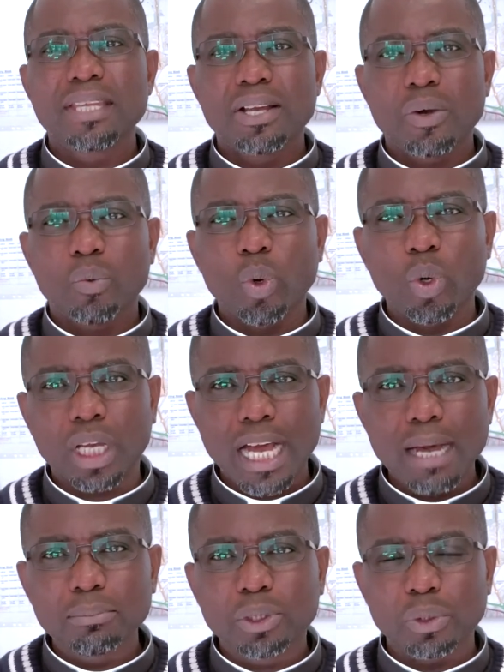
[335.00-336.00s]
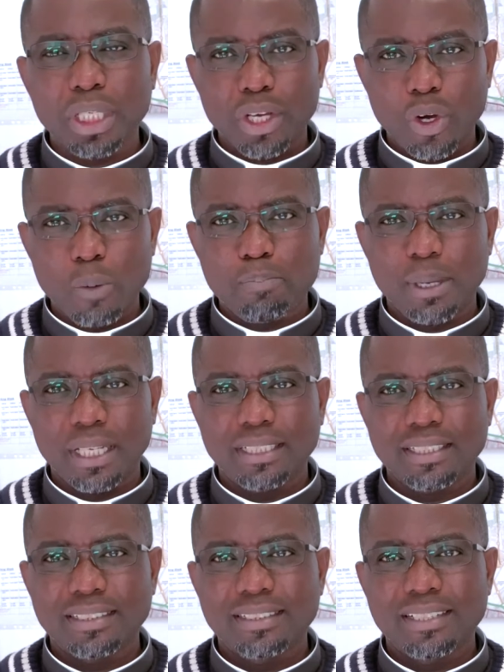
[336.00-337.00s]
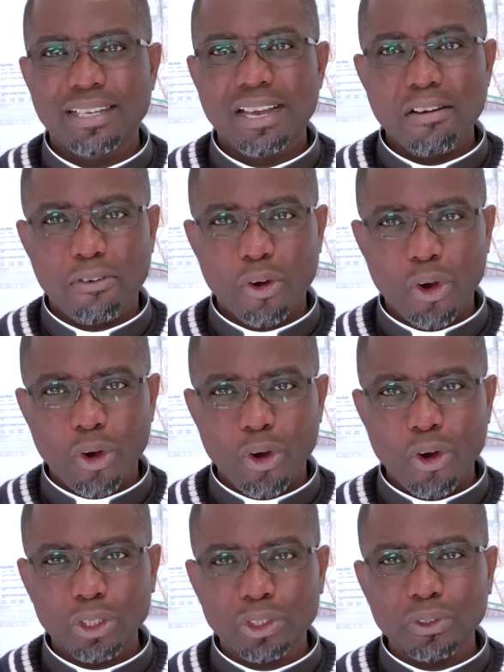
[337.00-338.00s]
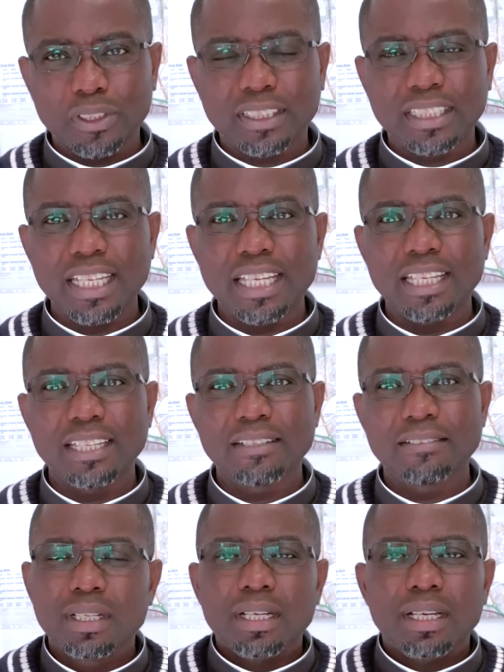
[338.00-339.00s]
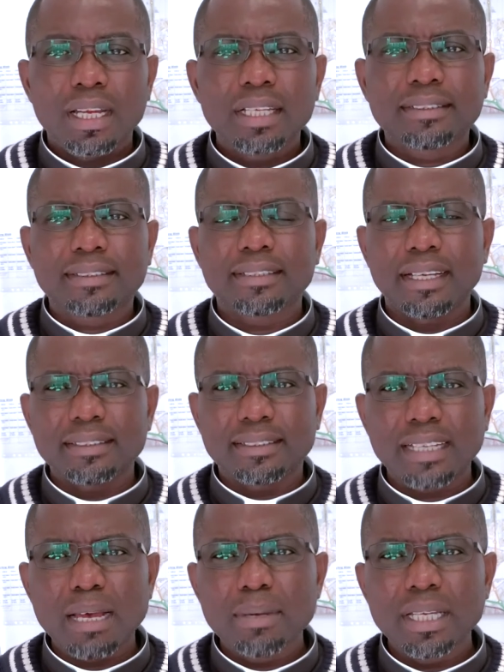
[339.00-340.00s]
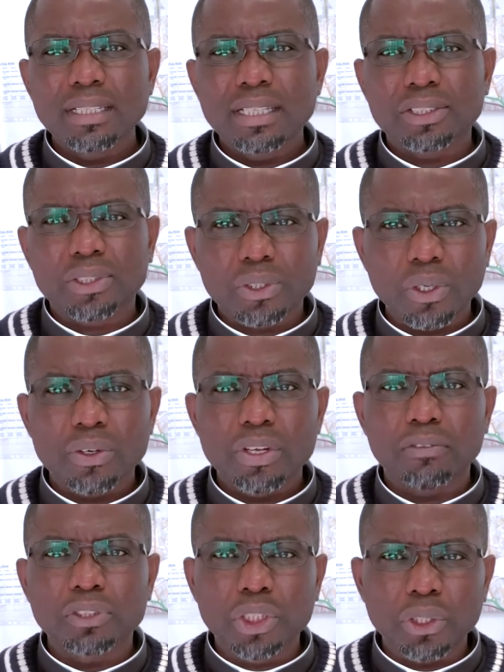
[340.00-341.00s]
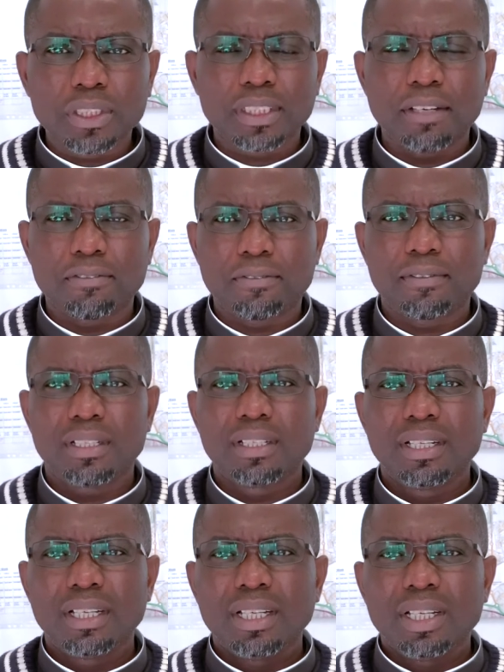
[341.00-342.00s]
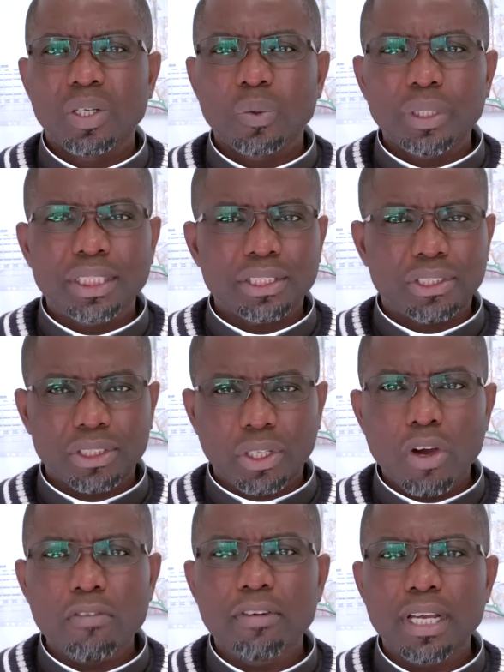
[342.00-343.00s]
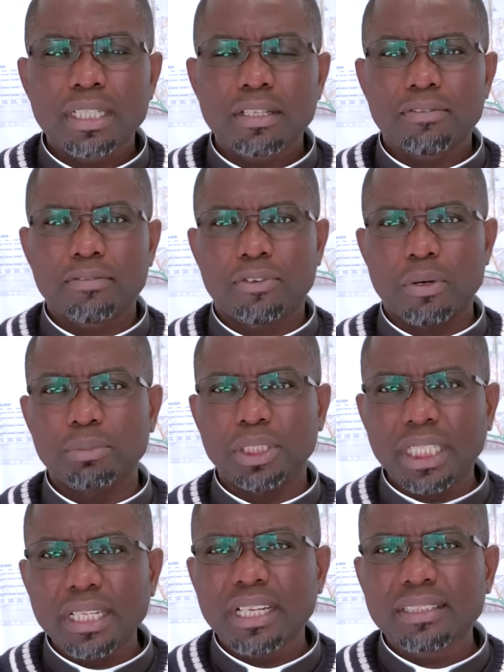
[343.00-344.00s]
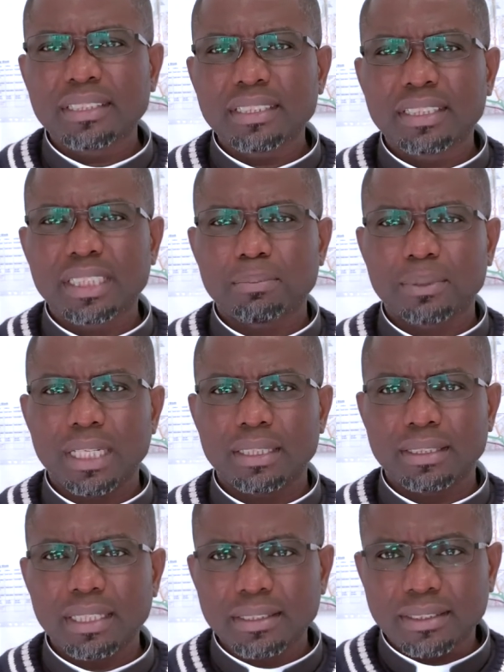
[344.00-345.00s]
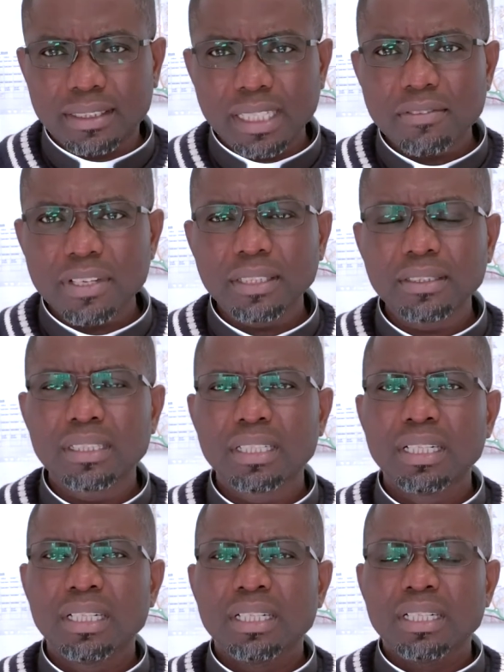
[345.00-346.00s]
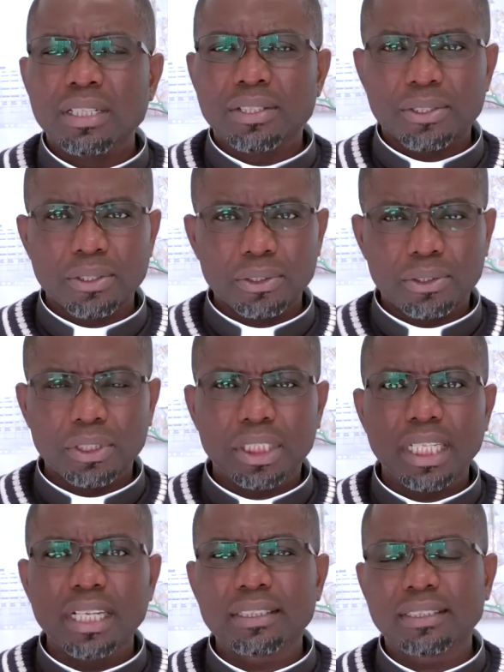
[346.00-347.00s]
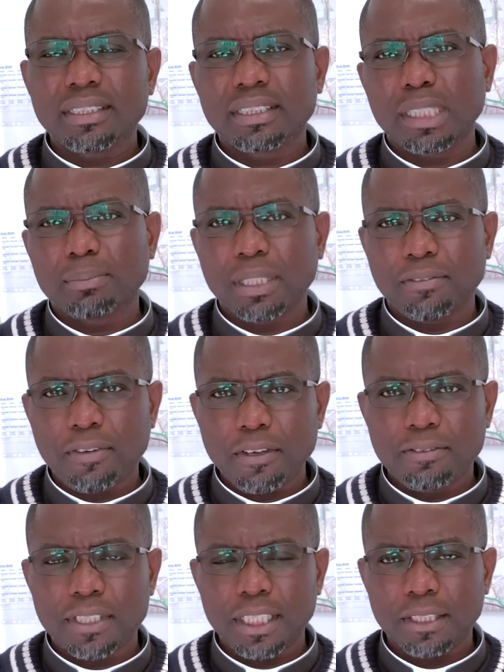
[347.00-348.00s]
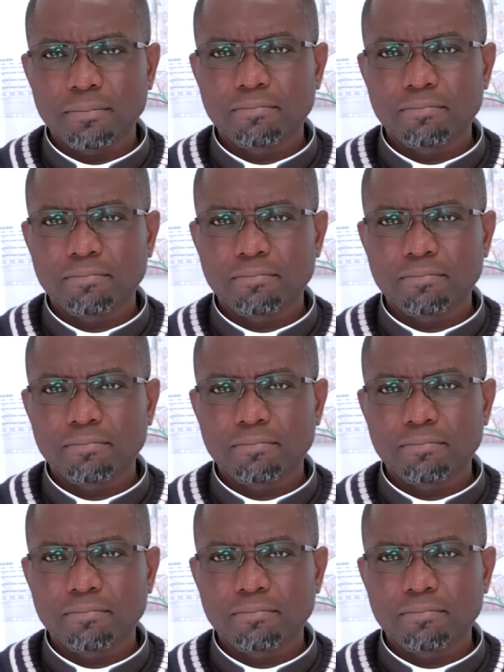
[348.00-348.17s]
will come to the open for all to see. Let's examine the story of Joseph, which is covered from Genesis chapter 37 through to Genesis chapter 50.